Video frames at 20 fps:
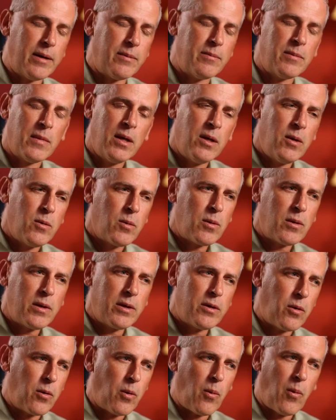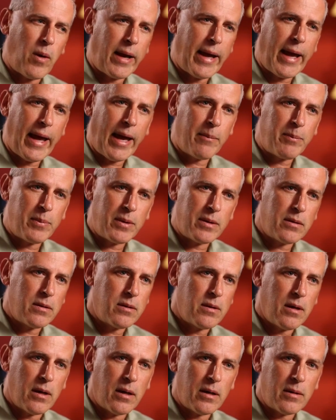Um, really don't know what happened.
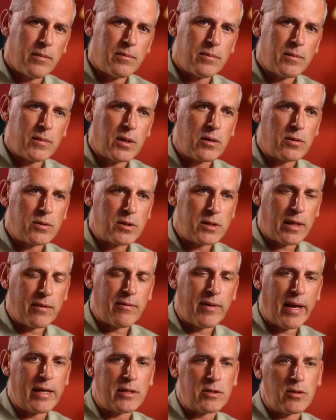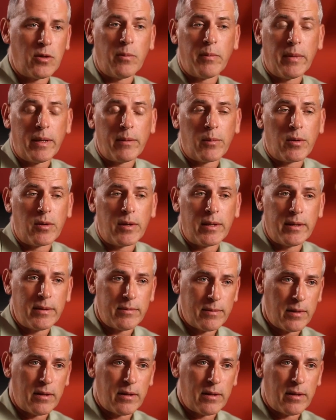Um, you know, Steven has no memory